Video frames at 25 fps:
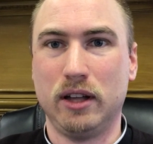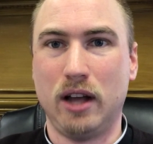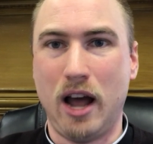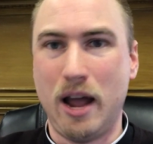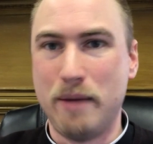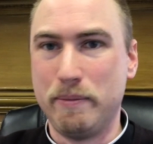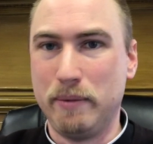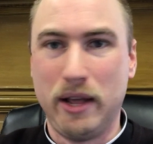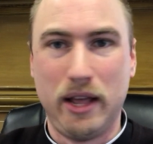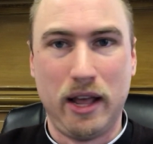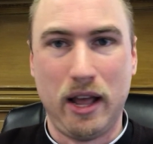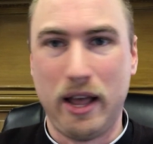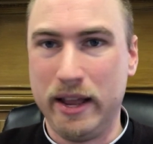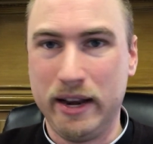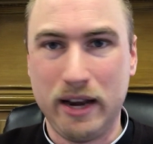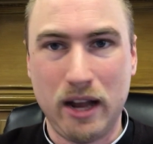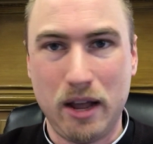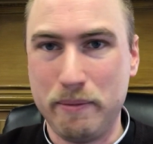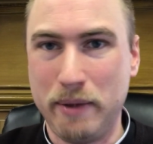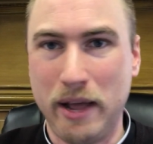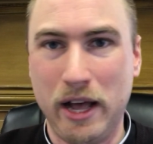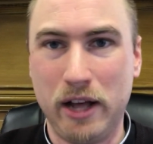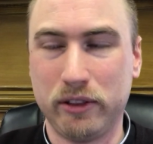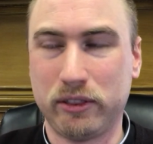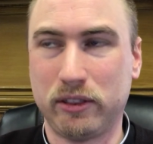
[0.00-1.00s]
I'm
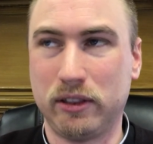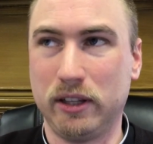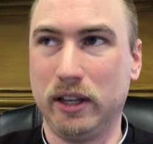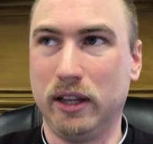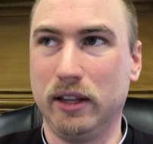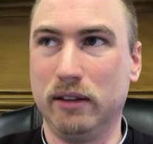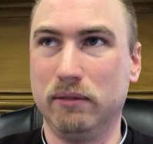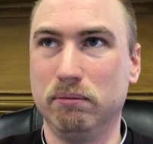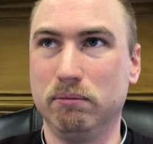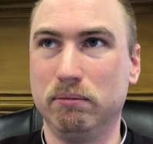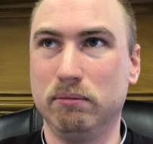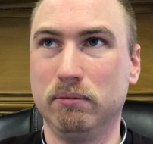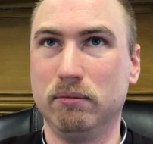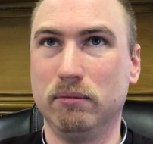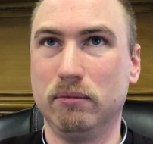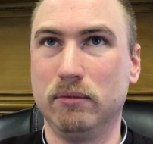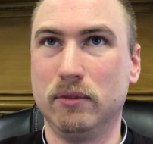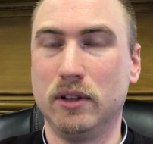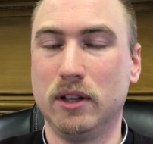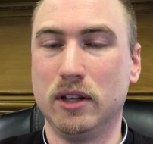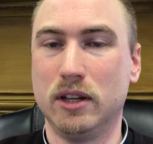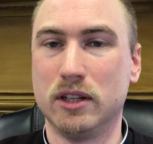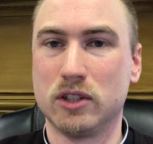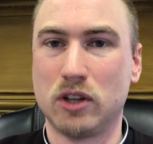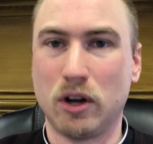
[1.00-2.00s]
healthy.
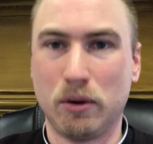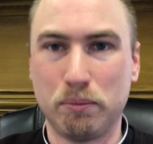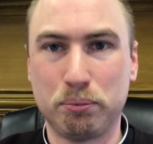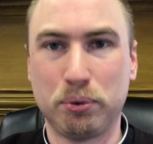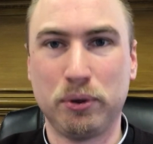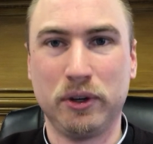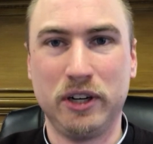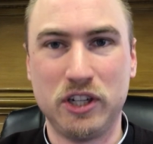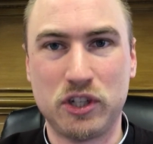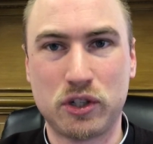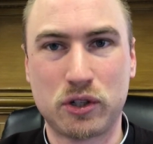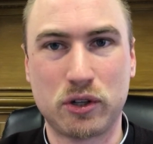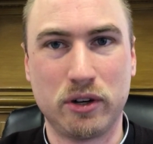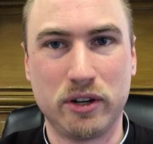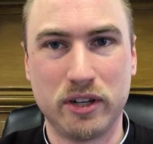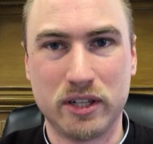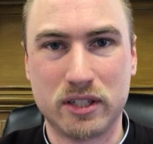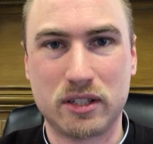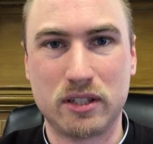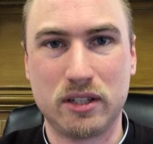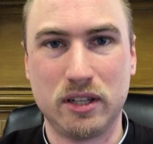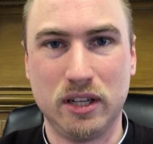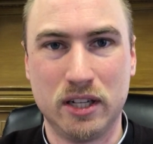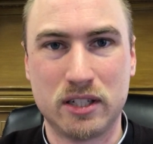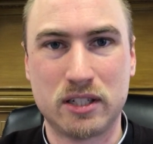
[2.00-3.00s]
So I'm pretty sure
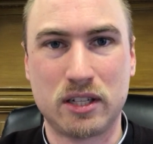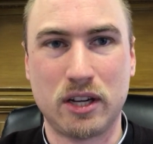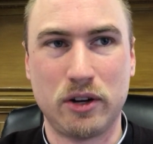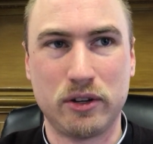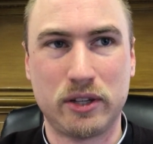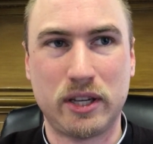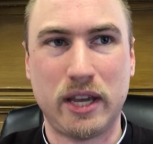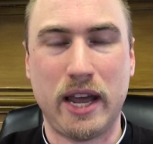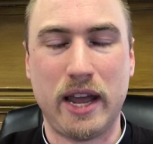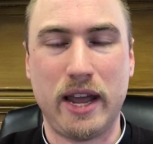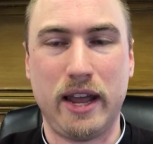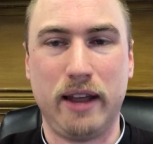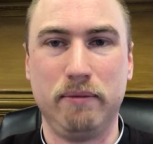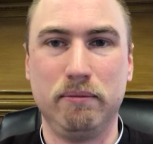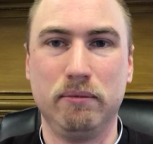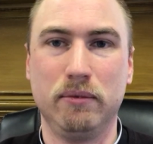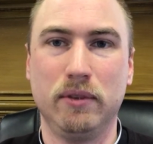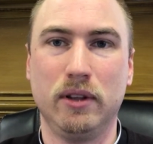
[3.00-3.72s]
it's okay.